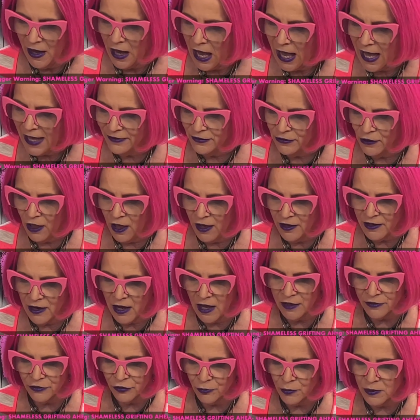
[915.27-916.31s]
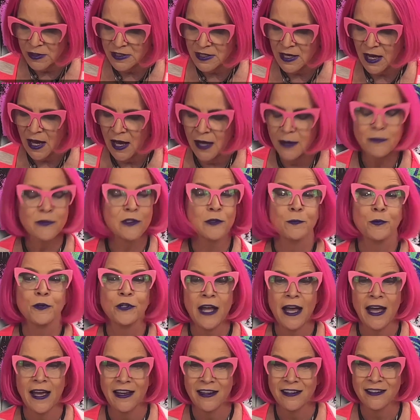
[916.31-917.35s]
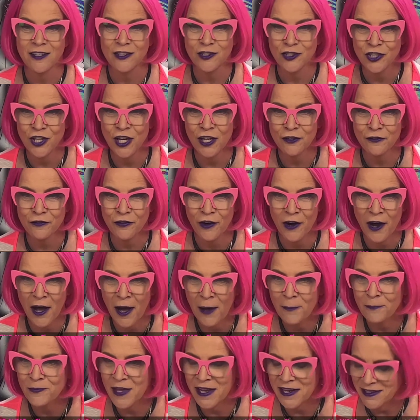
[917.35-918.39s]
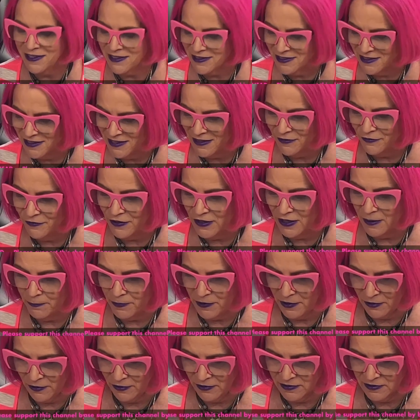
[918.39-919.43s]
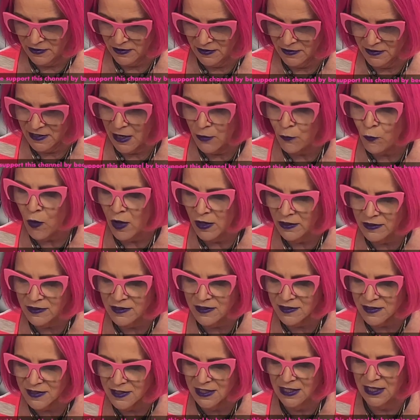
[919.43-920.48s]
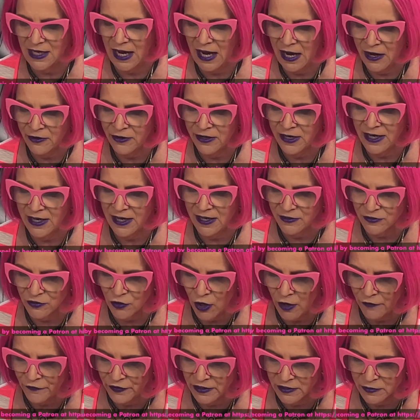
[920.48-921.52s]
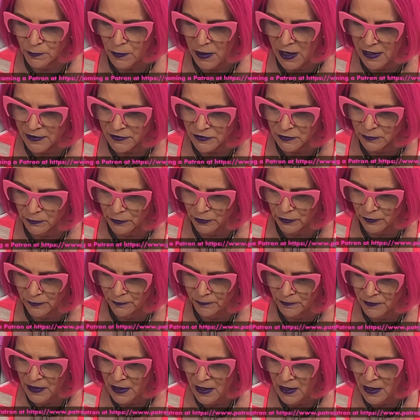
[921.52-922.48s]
I'd log on 3 times per day to check for updated TV appearances. I wanted to see Harry as often as possible.